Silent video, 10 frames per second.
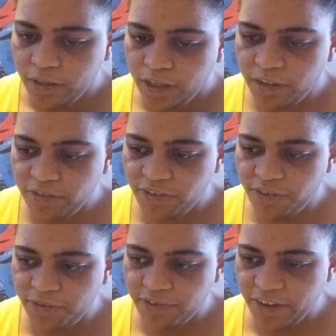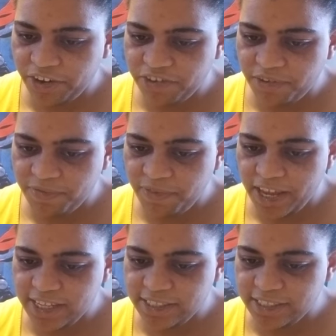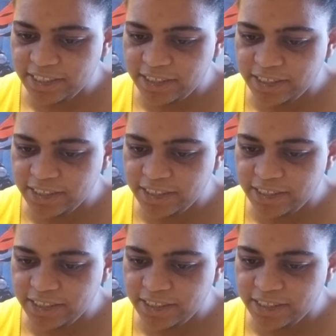is too scared to face the